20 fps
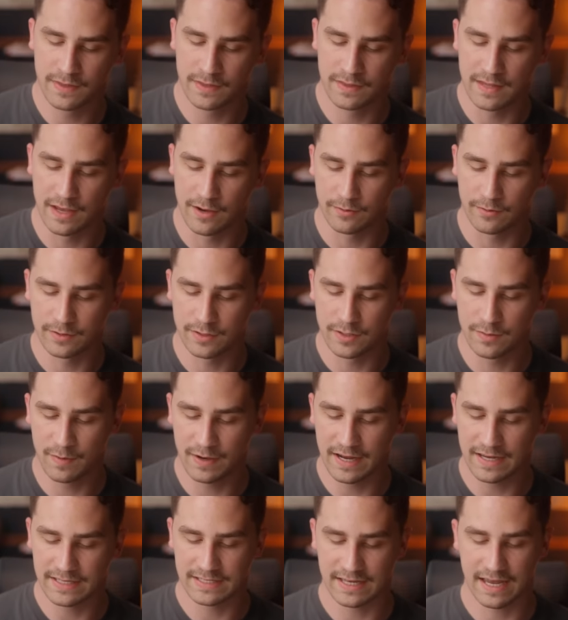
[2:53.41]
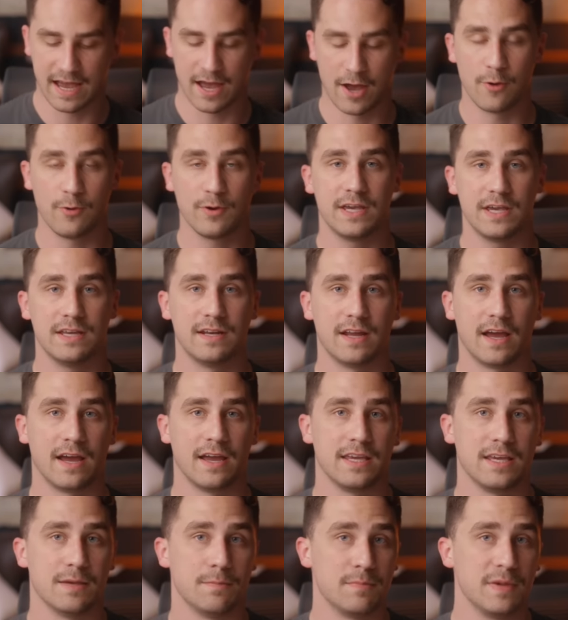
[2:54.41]
Now, you might ask, how can
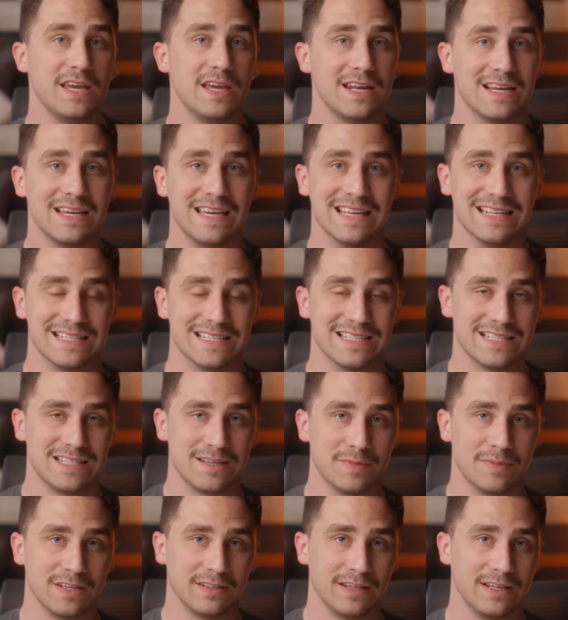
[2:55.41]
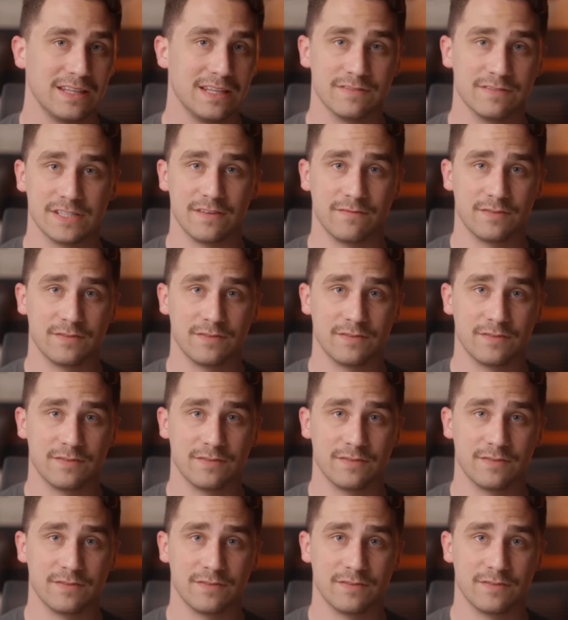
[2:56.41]
I compete against something like this?